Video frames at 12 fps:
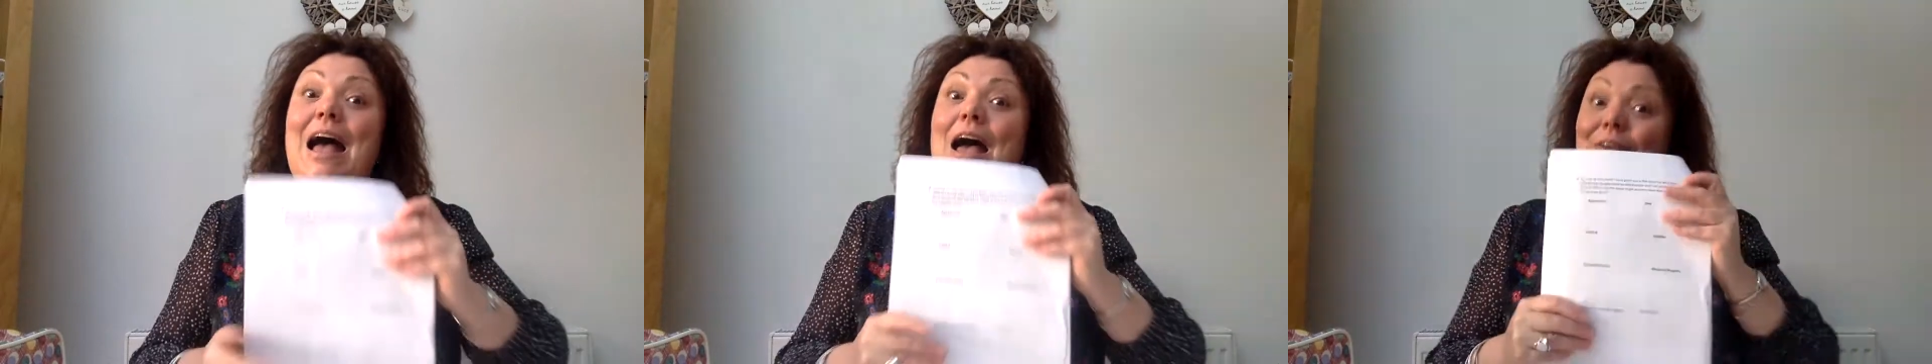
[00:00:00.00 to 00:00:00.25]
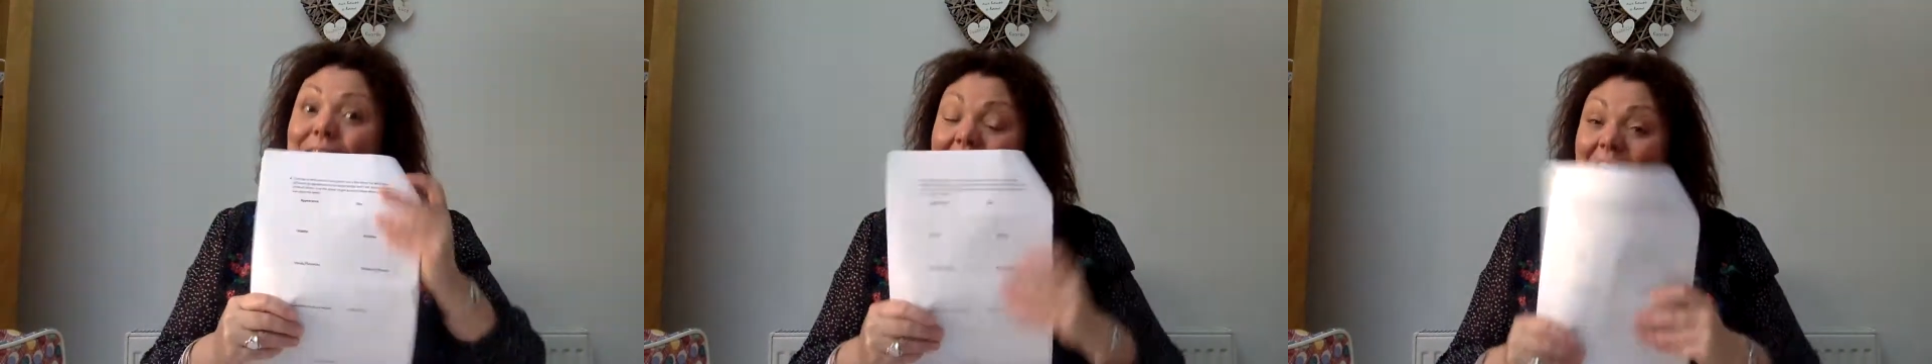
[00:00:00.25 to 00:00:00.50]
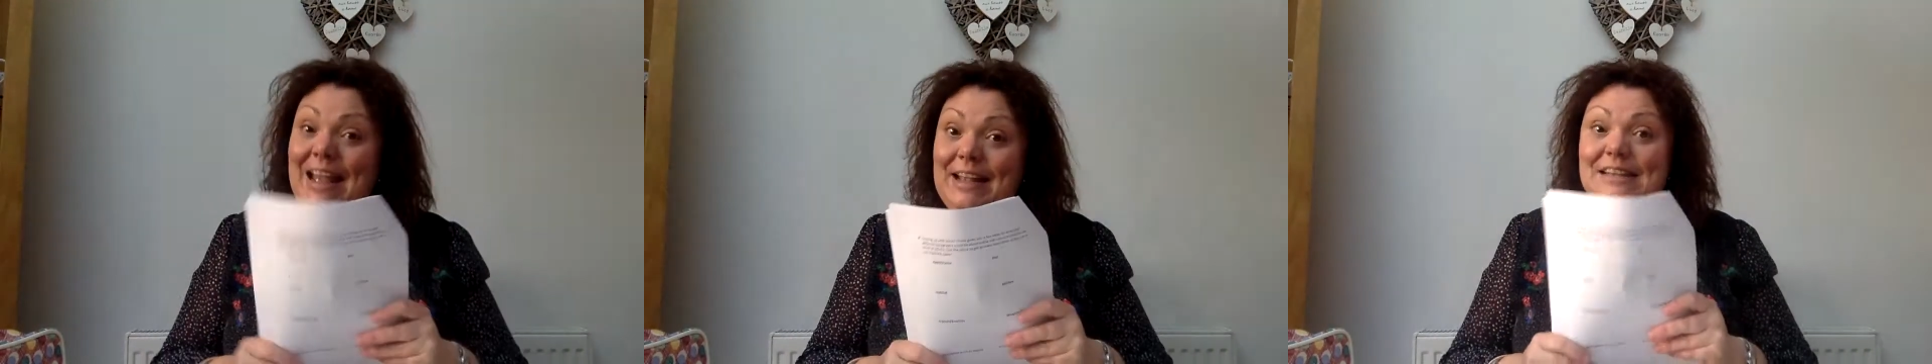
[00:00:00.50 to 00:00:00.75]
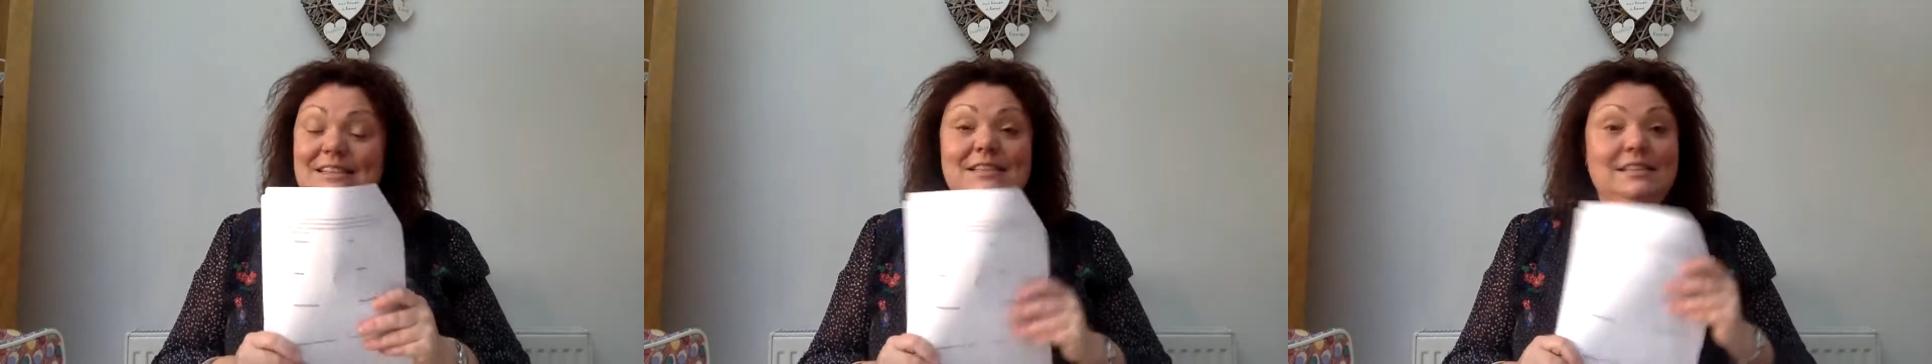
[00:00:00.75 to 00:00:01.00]

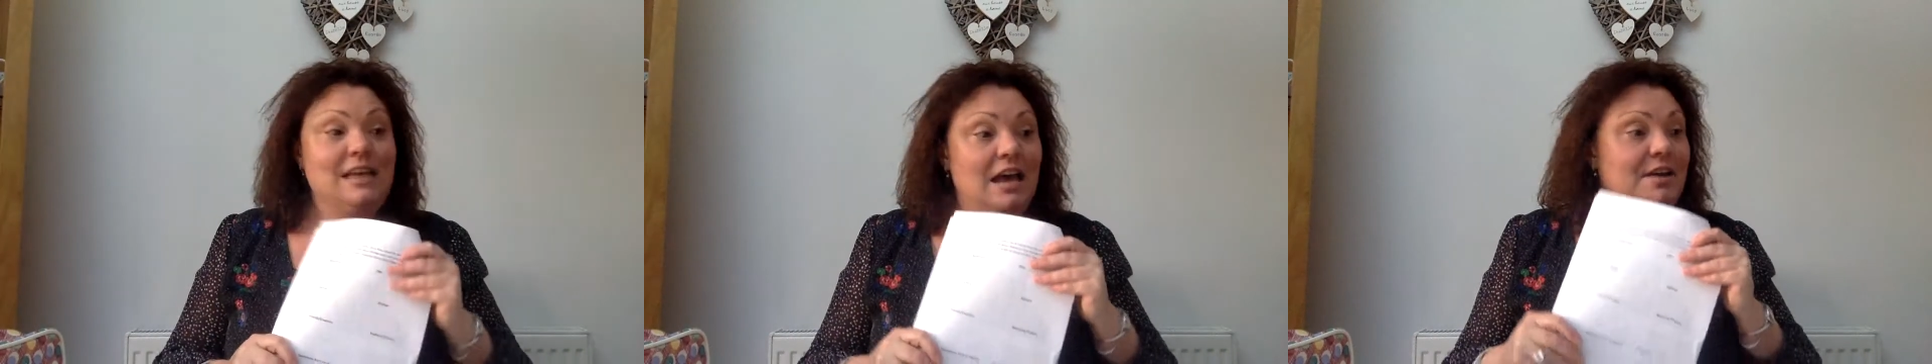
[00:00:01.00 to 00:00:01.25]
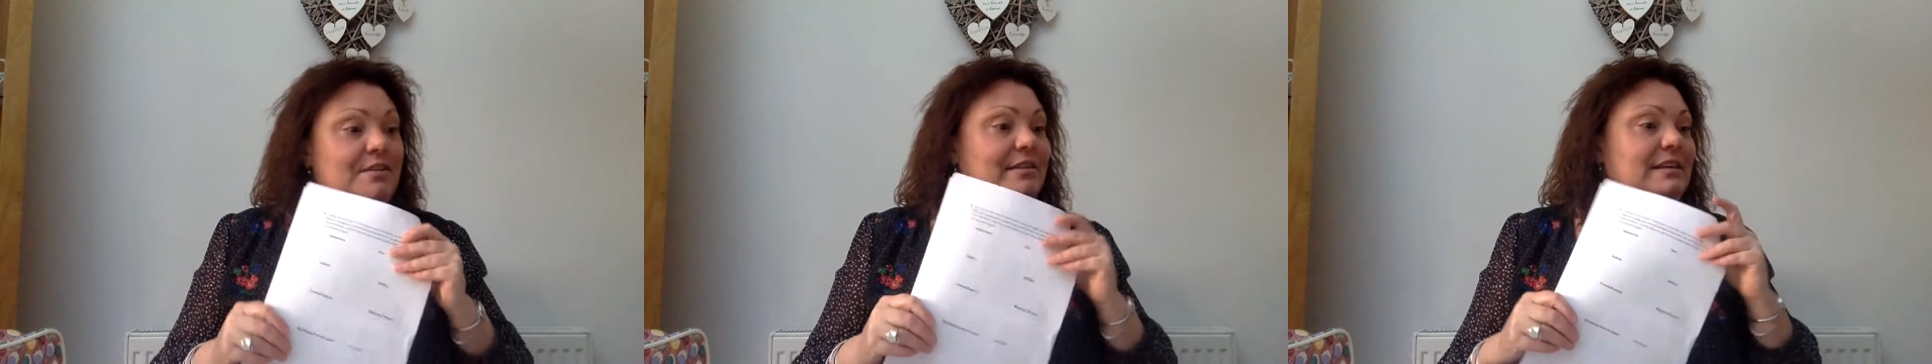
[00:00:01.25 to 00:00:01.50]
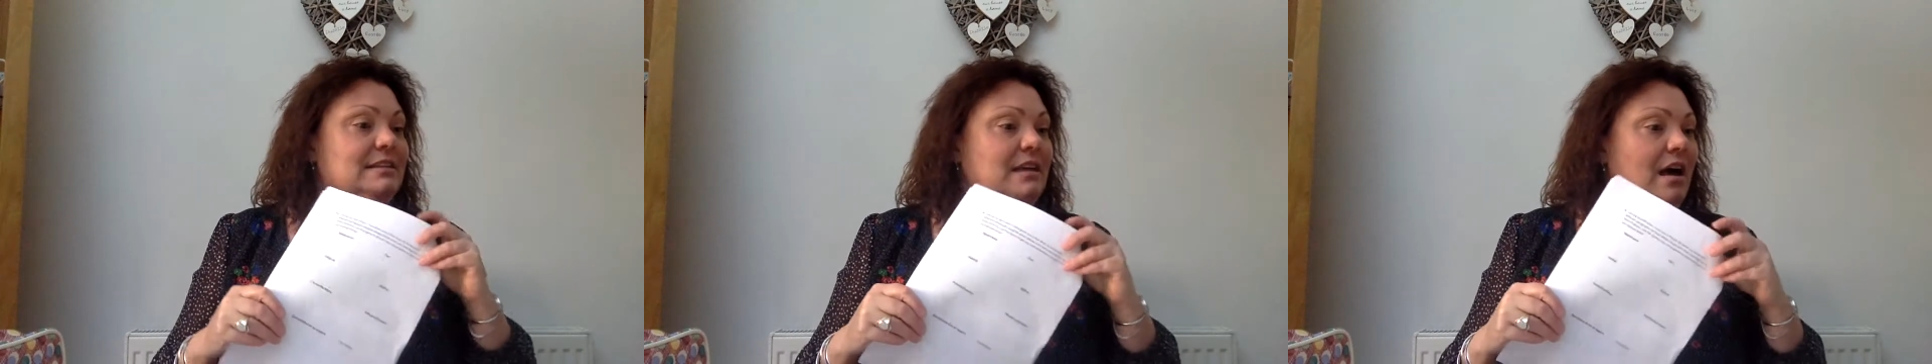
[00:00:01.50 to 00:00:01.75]
Okay, so this